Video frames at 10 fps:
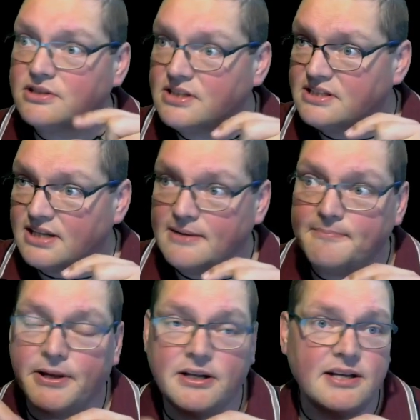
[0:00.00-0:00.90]
The same
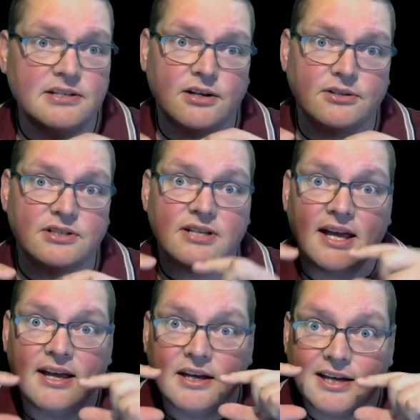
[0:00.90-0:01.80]
placeholders
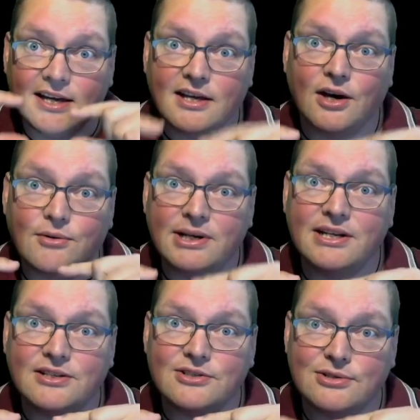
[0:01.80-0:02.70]
can go
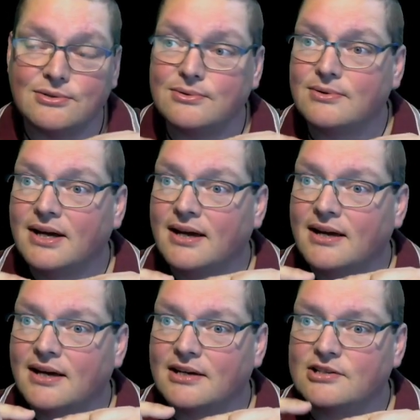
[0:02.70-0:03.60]
into,
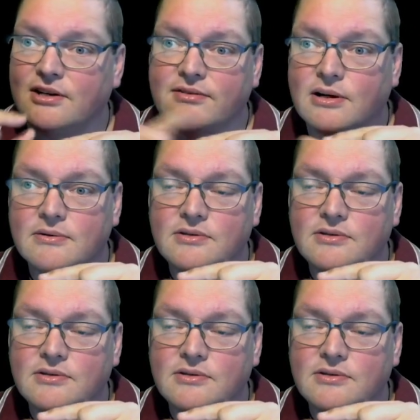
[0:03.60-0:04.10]
so I've got,